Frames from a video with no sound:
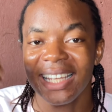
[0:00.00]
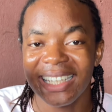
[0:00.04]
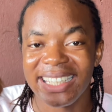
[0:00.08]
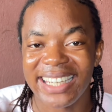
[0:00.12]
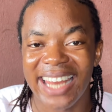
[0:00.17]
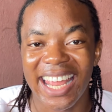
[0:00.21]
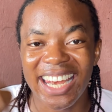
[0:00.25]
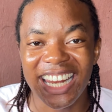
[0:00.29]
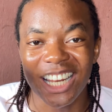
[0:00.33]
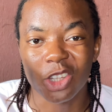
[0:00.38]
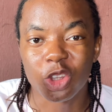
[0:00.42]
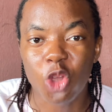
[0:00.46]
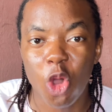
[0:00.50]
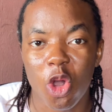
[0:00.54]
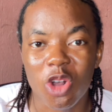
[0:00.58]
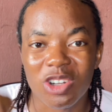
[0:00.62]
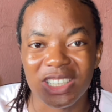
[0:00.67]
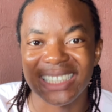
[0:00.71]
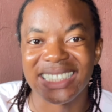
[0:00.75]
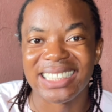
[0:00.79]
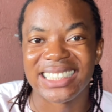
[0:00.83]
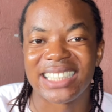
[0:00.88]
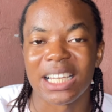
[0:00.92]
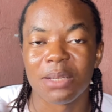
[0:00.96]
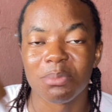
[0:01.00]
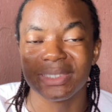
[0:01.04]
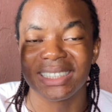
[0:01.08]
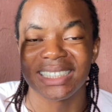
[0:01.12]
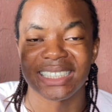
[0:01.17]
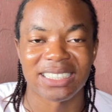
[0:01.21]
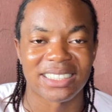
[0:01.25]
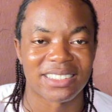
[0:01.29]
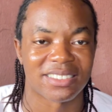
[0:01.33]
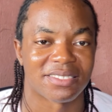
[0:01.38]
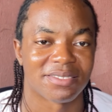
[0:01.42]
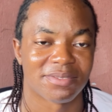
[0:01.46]
that they talk the same
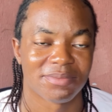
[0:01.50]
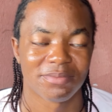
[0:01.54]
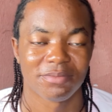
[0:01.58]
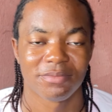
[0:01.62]
thing.